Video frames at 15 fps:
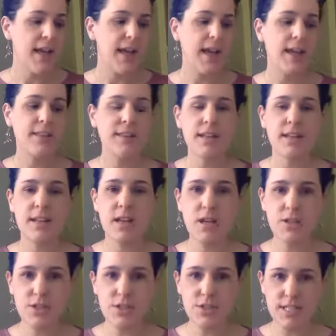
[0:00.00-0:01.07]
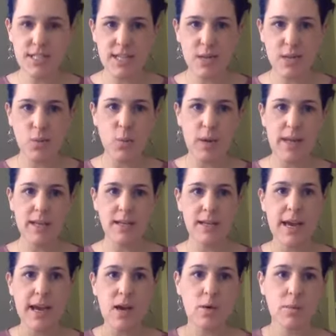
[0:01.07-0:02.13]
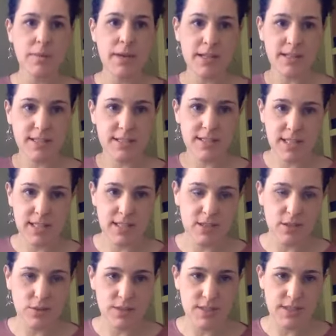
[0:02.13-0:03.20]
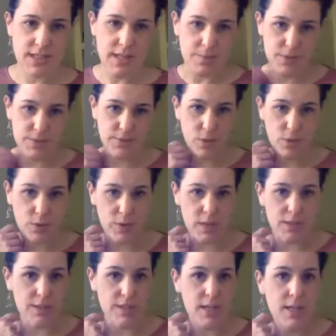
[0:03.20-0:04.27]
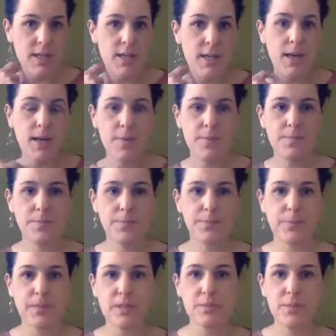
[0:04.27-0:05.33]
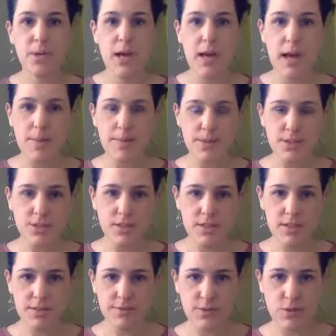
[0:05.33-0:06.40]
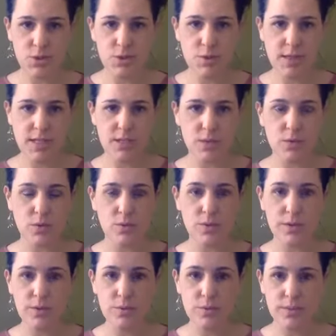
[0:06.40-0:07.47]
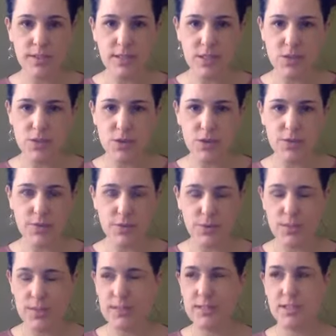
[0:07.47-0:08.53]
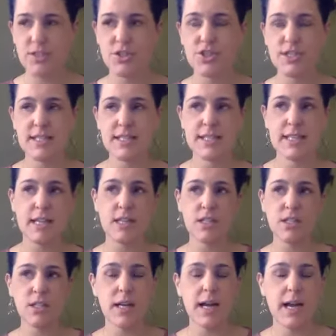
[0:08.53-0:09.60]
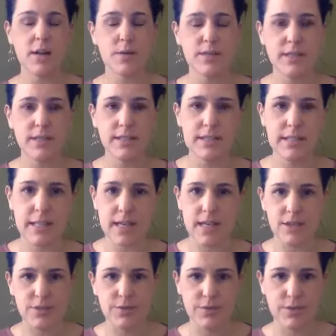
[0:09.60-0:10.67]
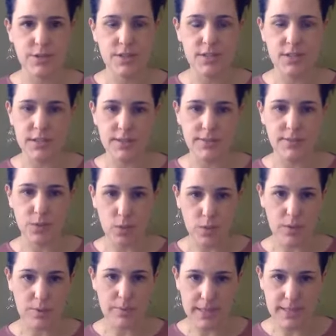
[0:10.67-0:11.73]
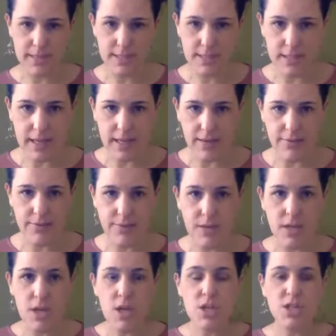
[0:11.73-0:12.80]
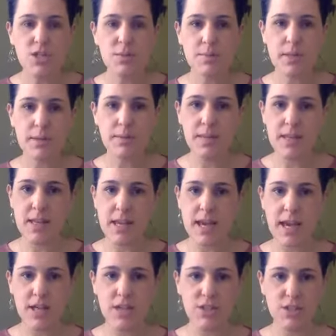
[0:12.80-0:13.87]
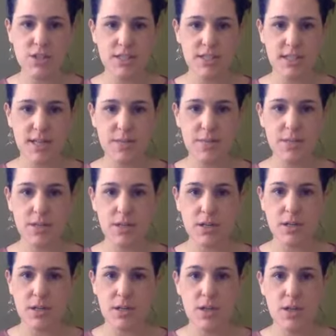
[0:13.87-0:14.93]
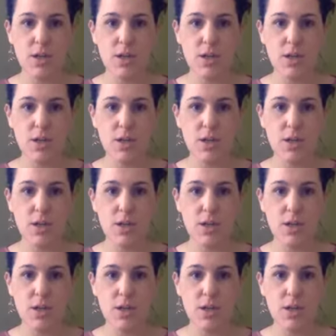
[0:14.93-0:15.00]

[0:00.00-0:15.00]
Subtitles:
and then understand when and how am I going to take those steps forward. Perhaps you're in the feng shui school with a really strong focus on just getting your house aligned to live your best life. So maybe the action steps are